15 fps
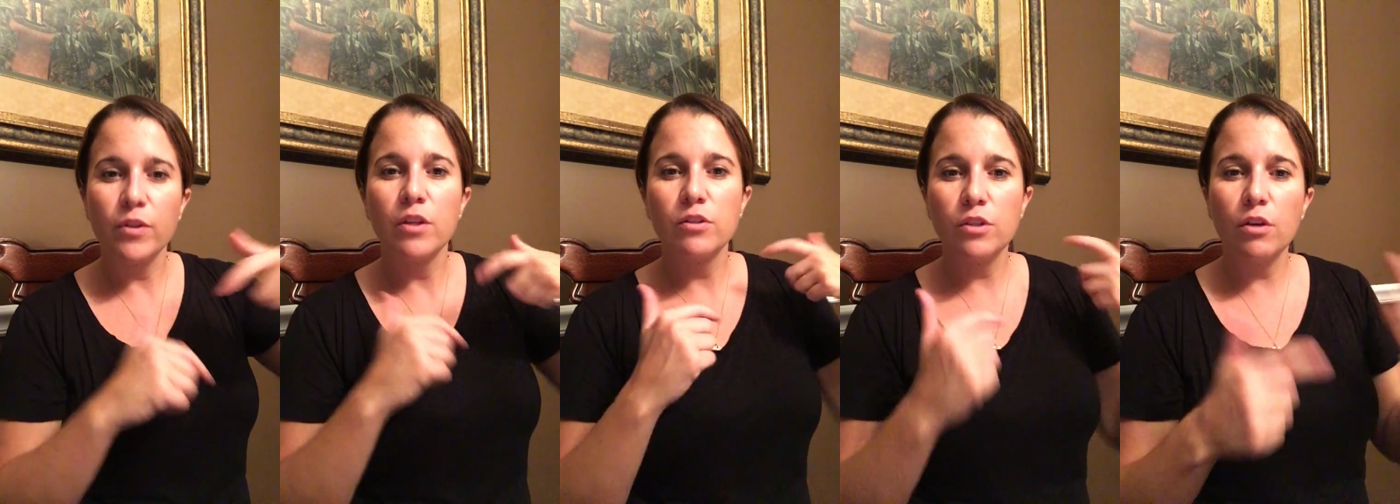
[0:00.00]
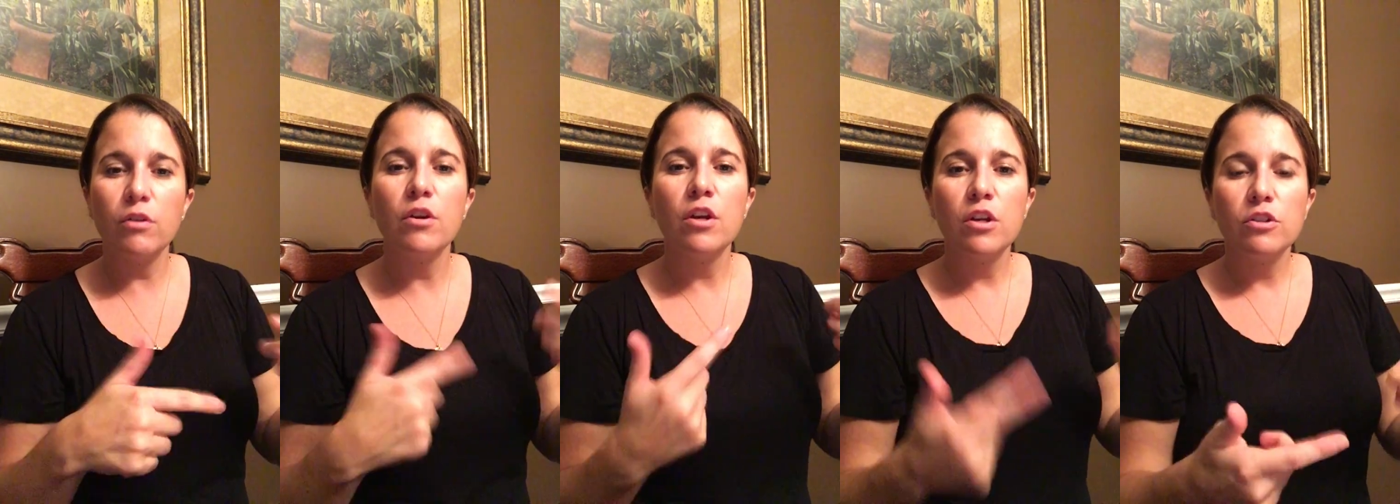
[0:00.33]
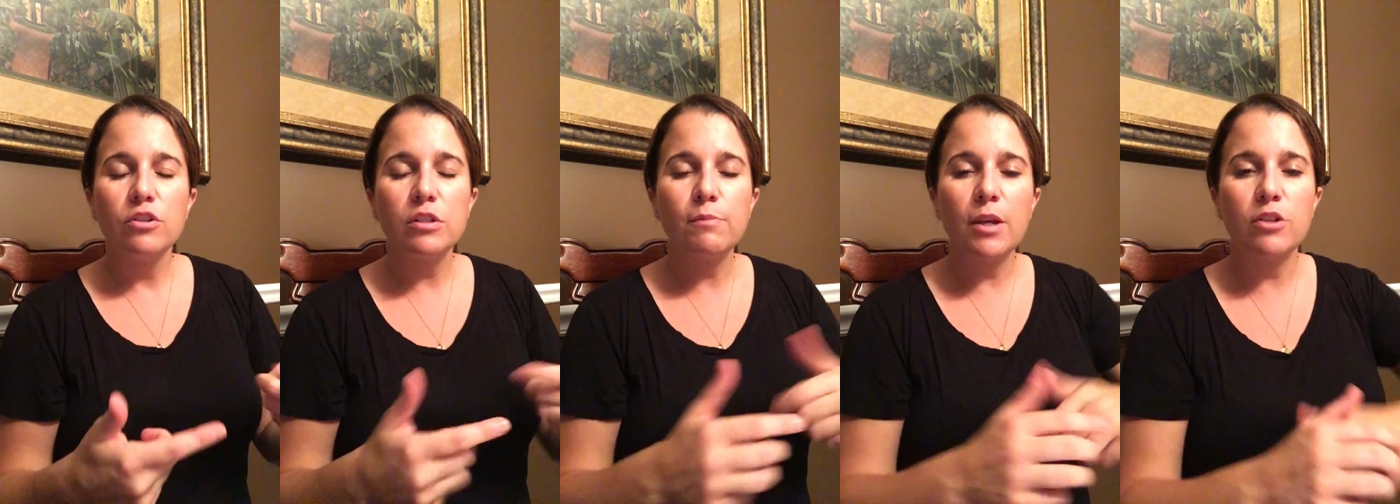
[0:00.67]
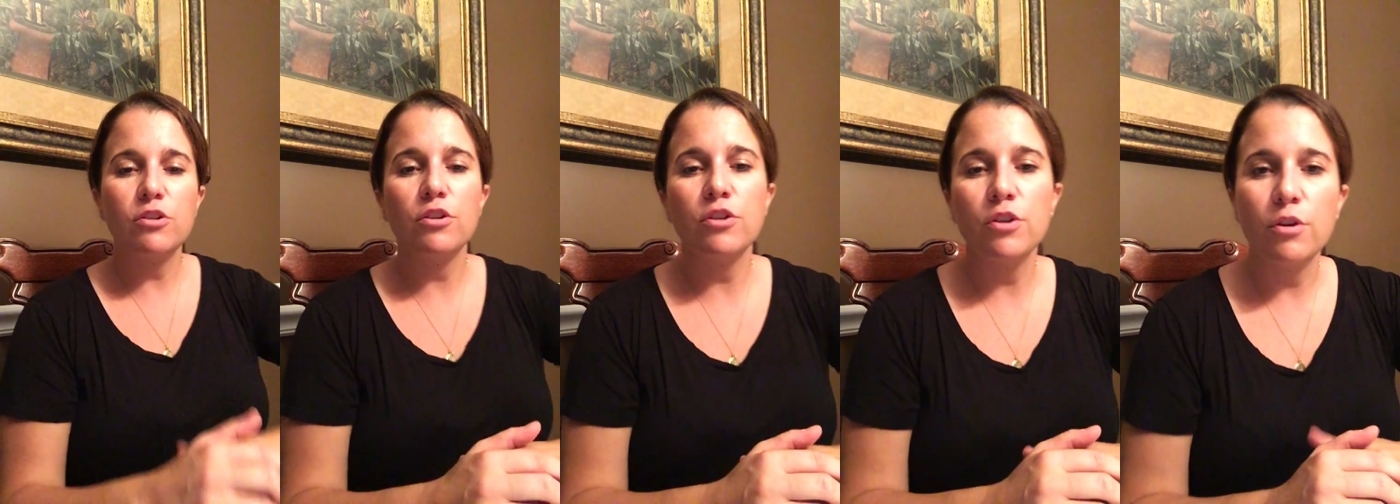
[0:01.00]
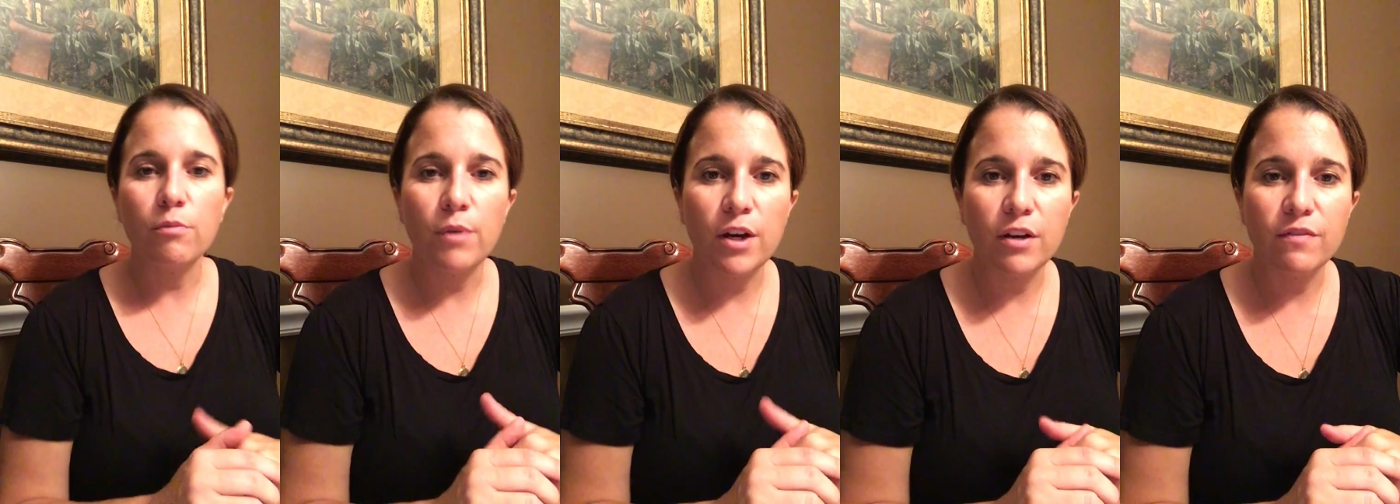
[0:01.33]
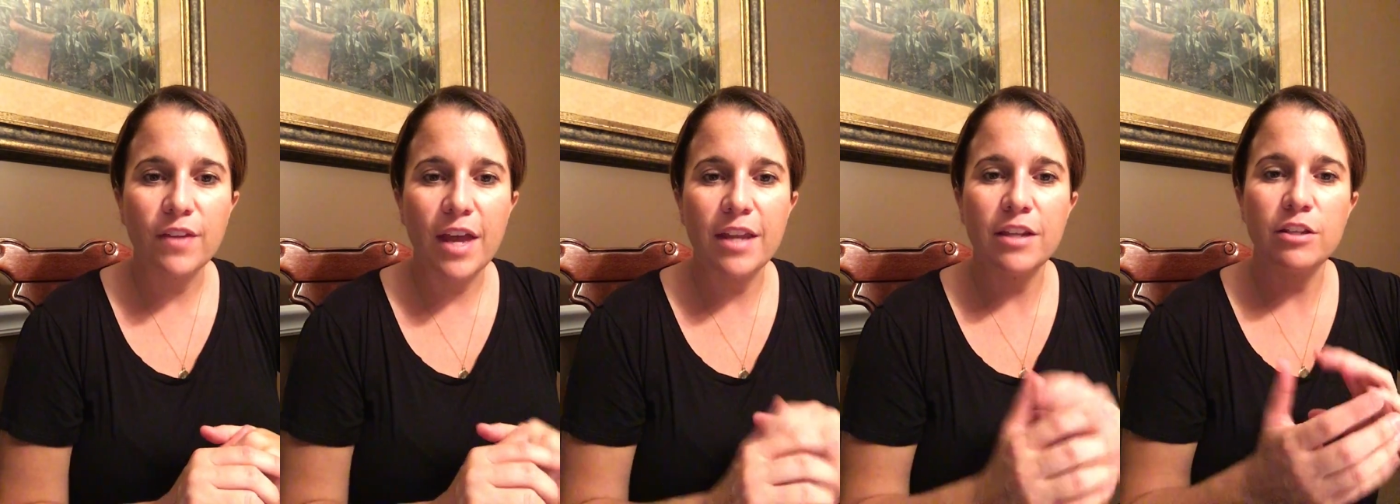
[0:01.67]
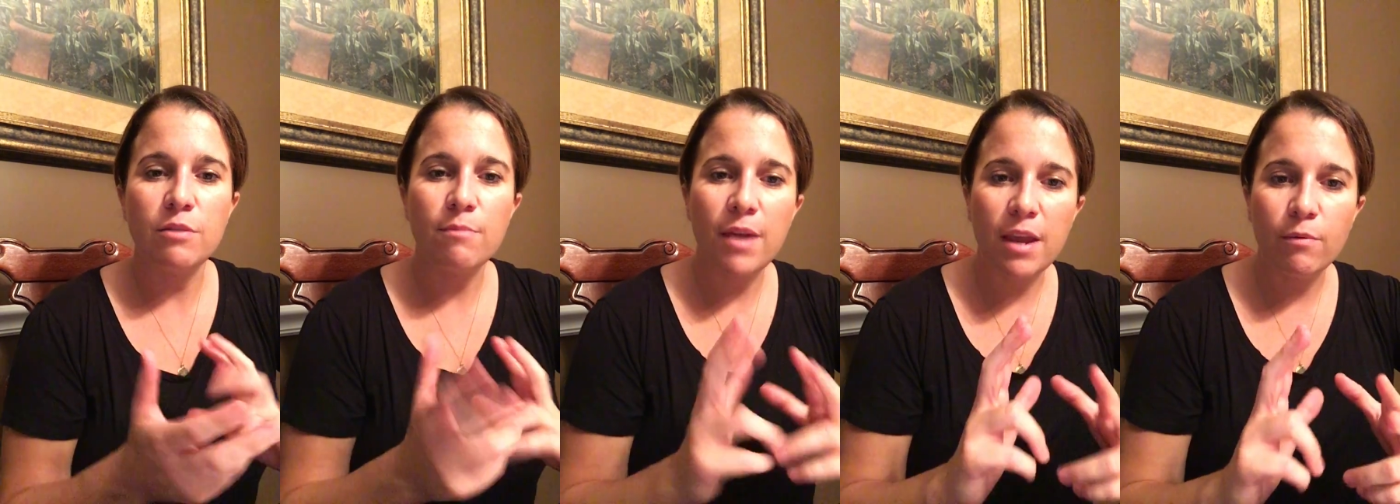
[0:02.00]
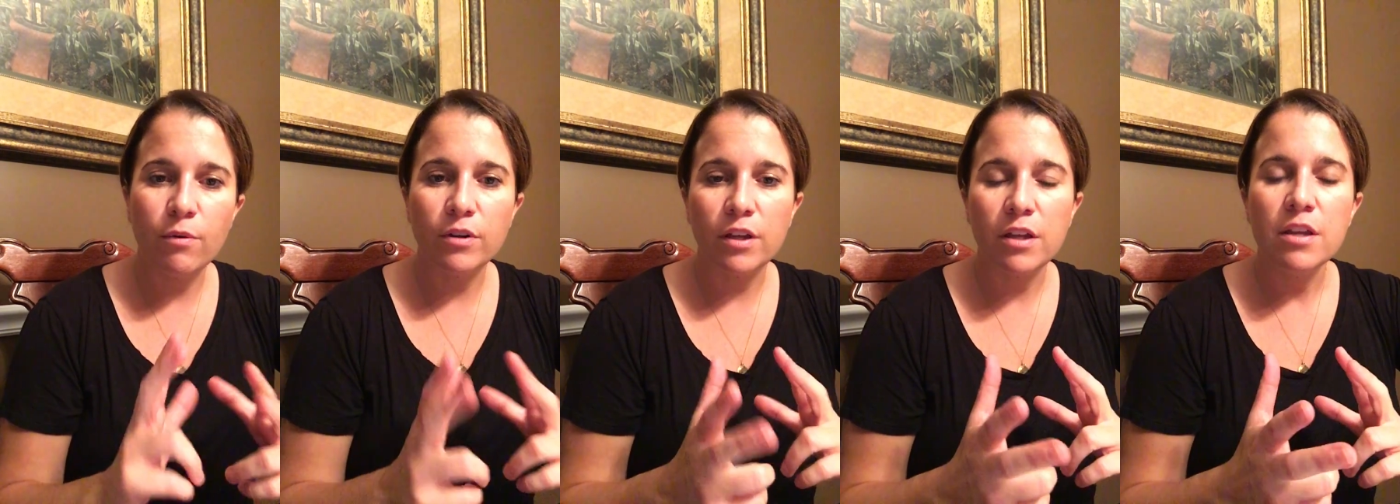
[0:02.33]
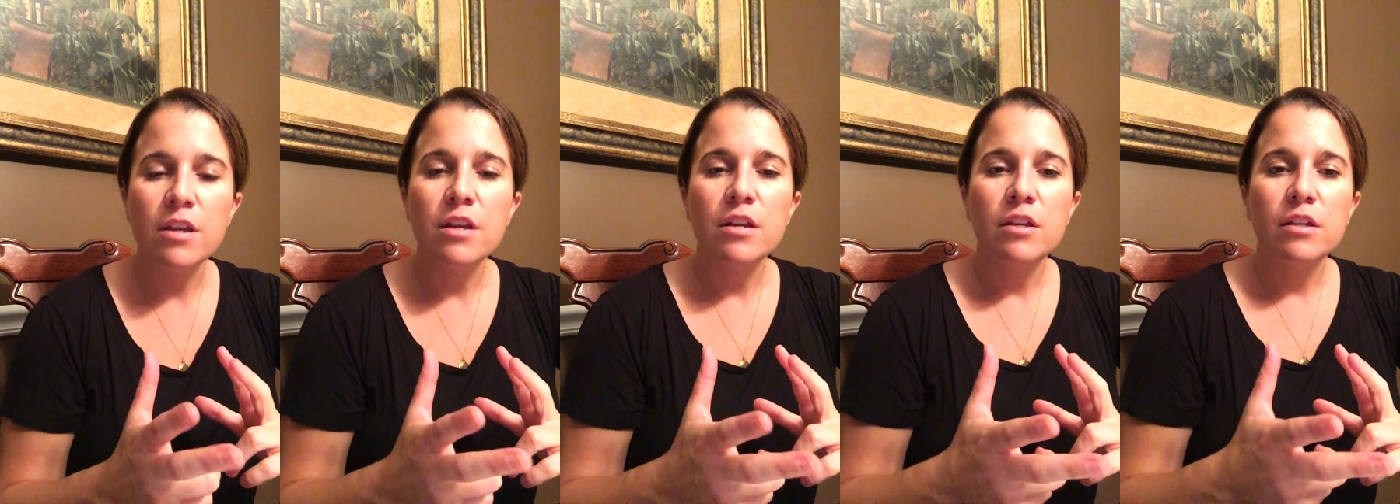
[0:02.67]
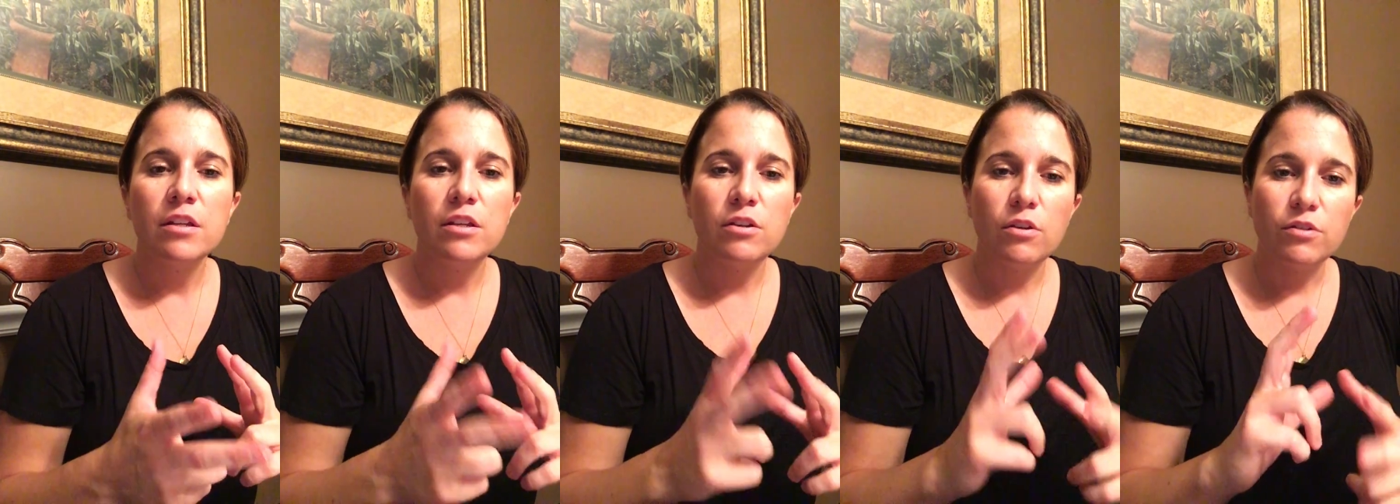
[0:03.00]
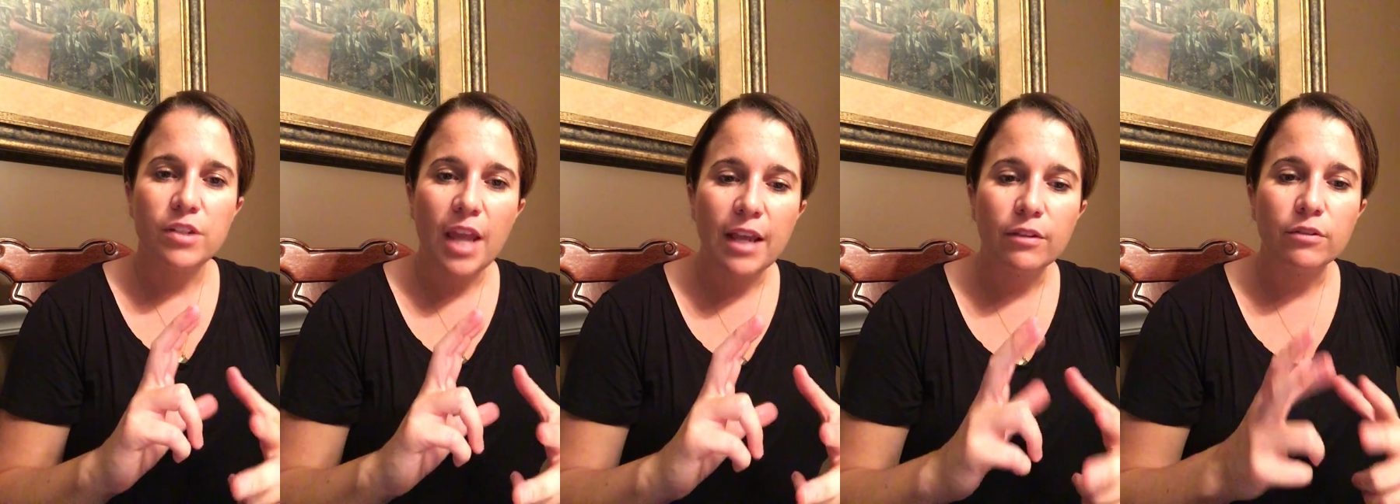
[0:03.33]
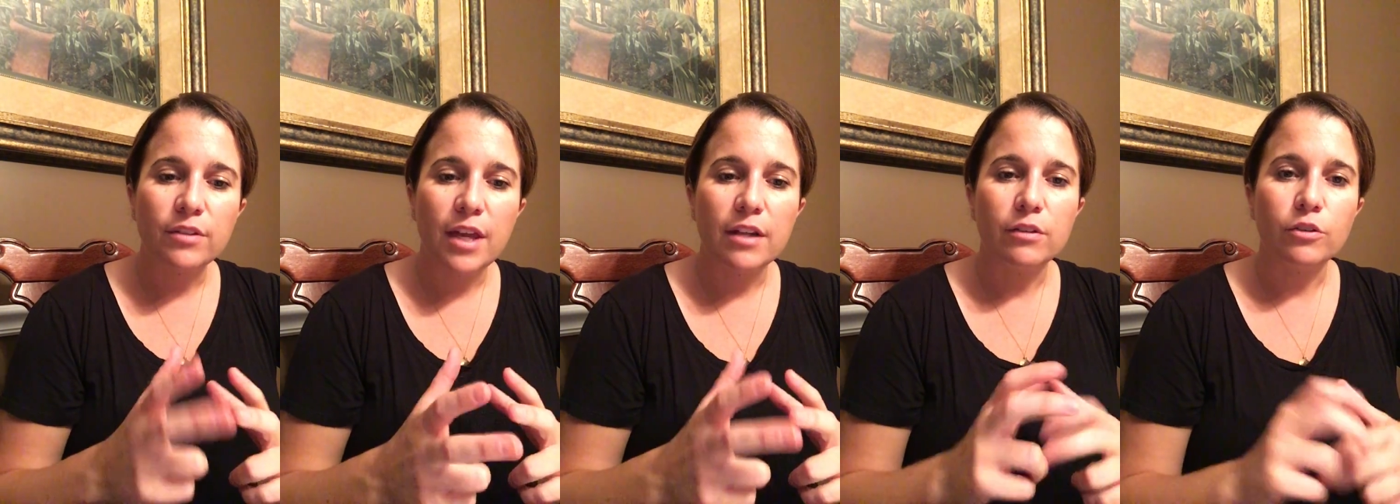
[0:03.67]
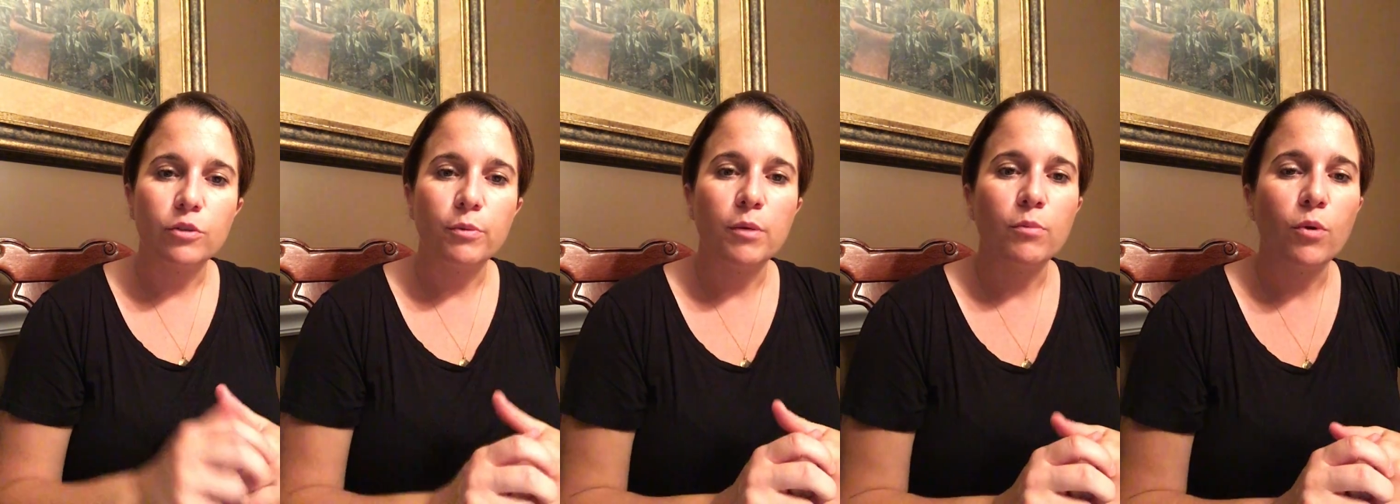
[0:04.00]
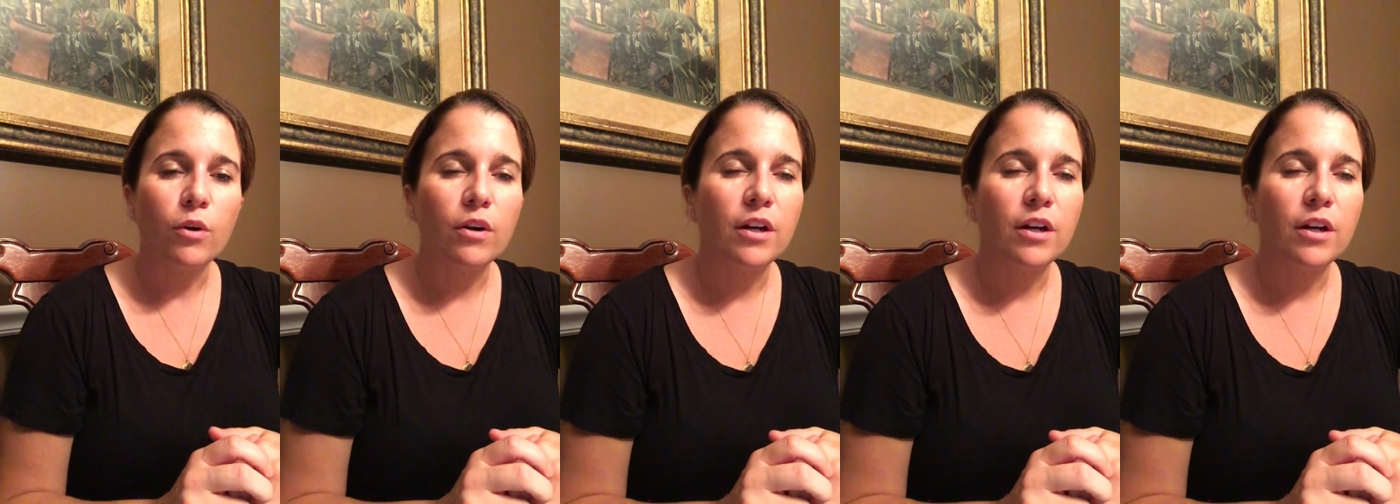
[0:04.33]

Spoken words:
So just make sure you're aware of that, and you may want to tailor that a little bit more.